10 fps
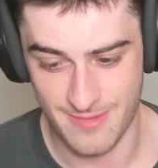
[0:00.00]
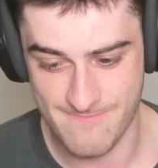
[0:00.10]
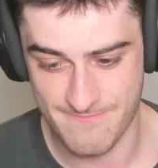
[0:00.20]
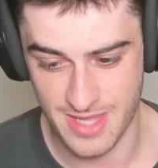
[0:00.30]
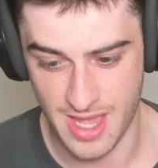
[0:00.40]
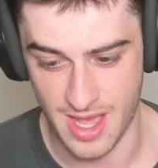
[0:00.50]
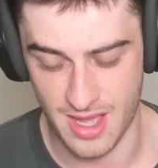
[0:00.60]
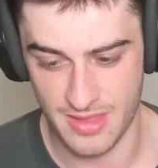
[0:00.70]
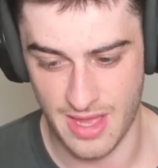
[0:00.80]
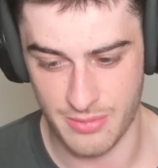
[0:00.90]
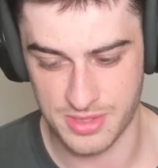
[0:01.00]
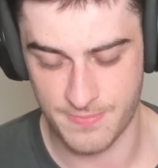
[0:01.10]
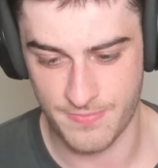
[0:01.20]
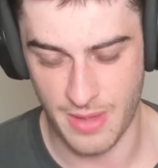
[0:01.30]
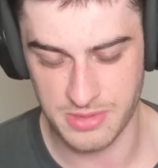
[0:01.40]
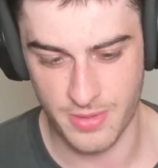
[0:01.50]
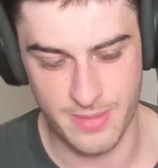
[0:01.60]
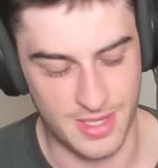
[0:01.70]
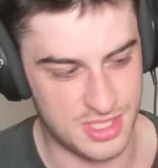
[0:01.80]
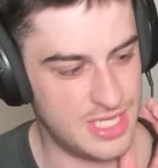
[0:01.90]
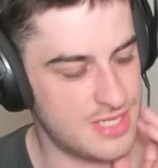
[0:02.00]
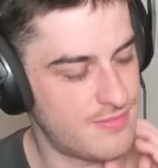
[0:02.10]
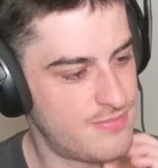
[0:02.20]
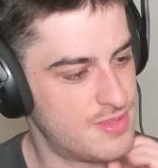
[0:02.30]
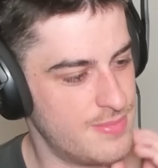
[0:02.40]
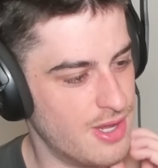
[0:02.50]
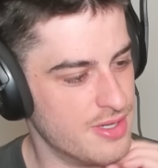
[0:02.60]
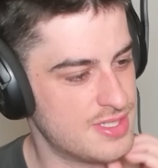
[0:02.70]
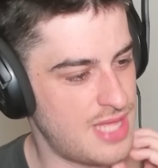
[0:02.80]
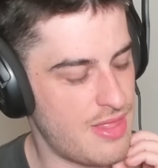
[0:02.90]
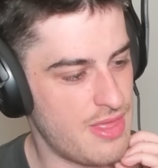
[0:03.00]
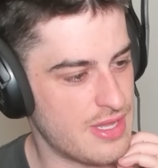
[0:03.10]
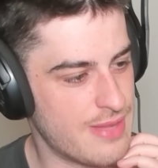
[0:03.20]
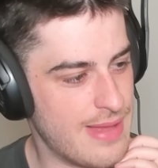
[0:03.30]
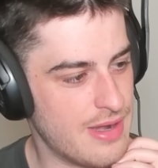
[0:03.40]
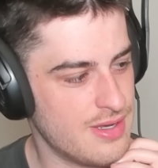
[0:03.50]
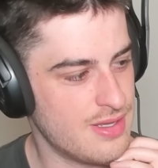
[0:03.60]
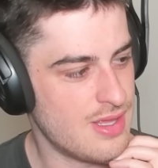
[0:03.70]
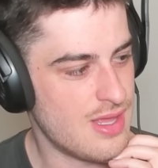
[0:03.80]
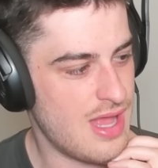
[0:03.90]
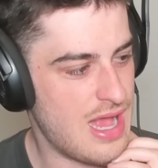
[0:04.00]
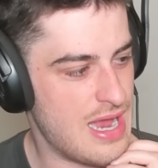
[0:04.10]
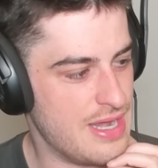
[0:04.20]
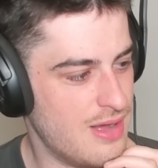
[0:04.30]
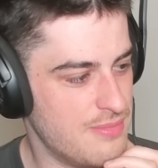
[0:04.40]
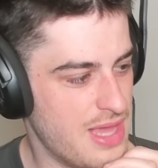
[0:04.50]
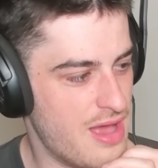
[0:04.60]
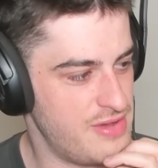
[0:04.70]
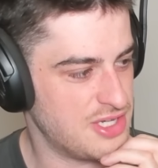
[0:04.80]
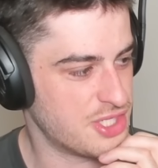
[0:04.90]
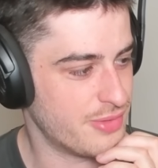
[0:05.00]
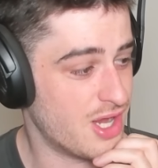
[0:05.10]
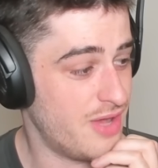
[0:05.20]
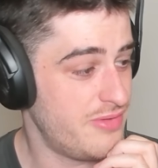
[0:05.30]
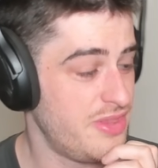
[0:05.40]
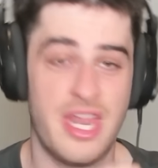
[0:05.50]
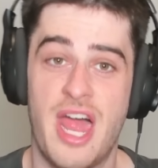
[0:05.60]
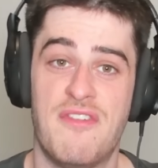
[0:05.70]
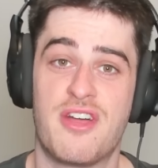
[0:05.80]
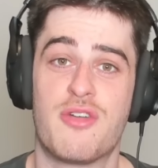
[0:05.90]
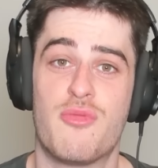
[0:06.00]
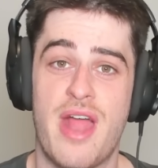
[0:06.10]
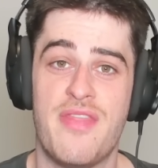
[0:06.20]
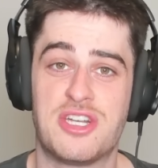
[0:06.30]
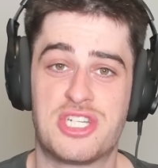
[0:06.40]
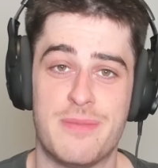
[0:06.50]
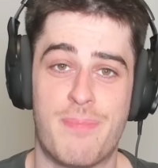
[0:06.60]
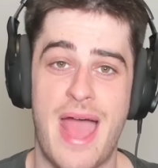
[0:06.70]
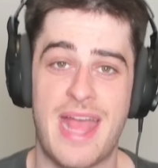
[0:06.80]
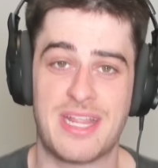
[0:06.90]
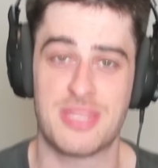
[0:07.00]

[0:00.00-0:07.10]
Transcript: yeah, that was pretty much it, to be honest, now that I think about it. And yeah, I eventually recovered. Then I fucking ran that shit back at the